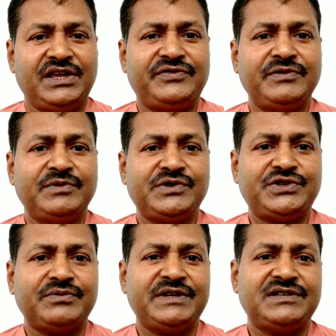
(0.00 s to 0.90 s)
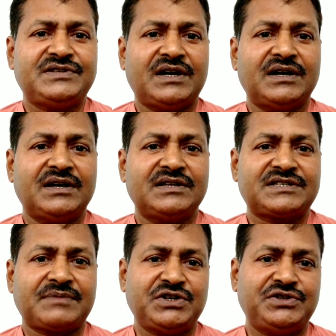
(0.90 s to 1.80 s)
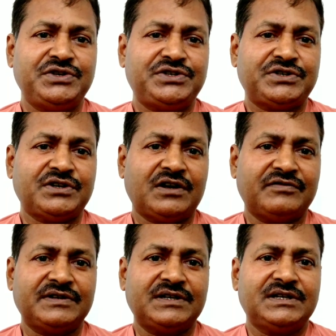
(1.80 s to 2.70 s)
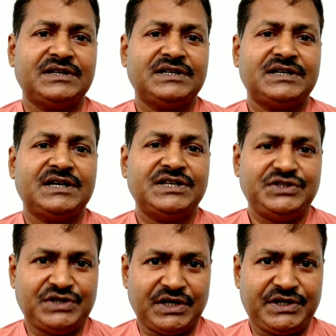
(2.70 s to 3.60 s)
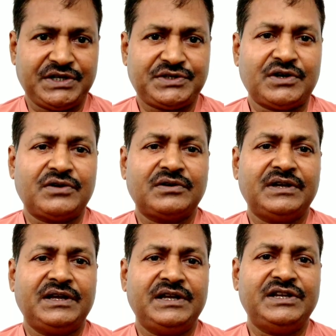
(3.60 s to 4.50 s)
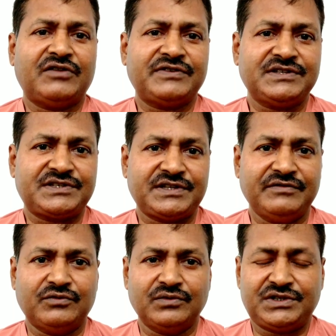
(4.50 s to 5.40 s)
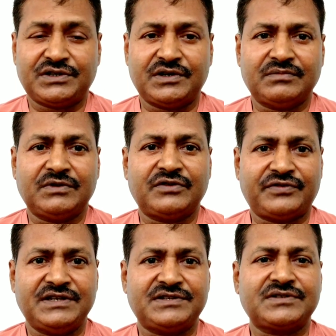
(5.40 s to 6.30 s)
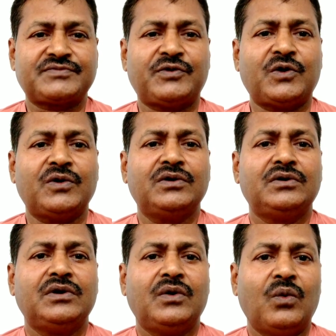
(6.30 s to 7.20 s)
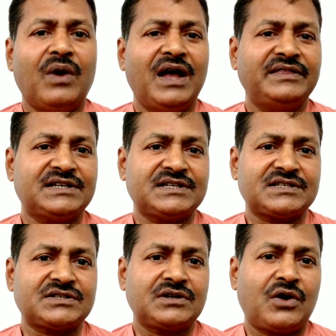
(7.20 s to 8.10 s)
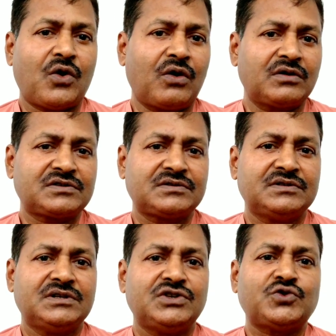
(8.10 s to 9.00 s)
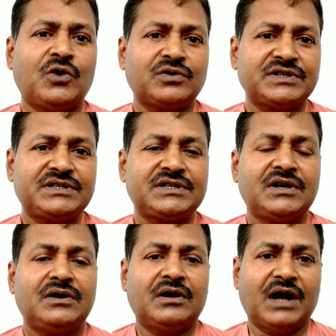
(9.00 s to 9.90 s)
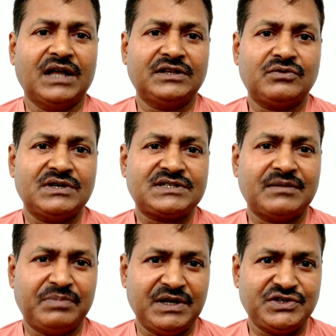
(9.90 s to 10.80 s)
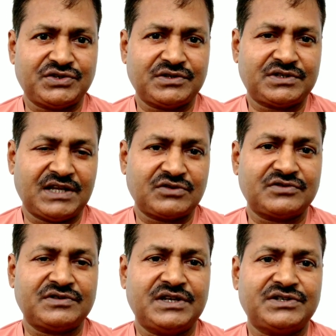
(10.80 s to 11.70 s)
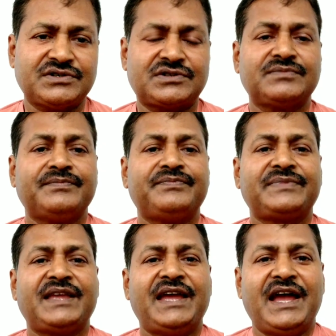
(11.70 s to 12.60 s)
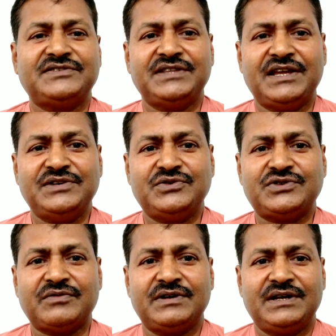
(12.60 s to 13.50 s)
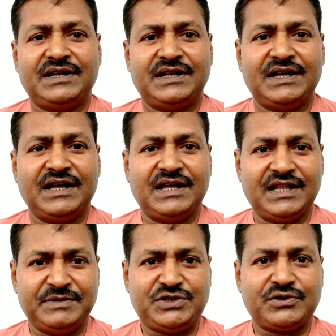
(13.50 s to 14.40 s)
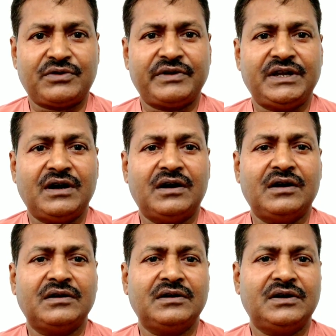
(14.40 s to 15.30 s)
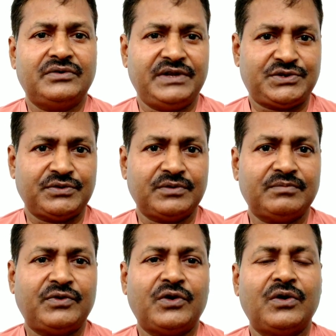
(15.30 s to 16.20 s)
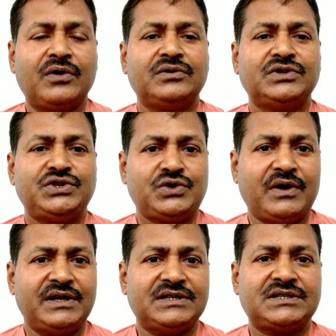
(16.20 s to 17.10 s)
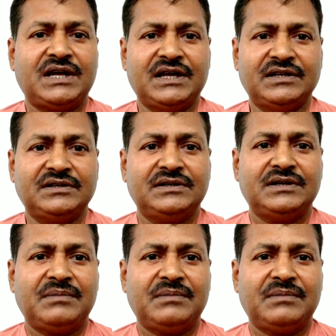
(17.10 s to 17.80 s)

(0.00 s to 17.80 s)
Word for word: Euphemism is the substitution of a delicate or inoffensive term or phrases for one that has coarse, sordid, or otherwise unpleasant associations, as in the use of uh, lavatory or restroom for toilet and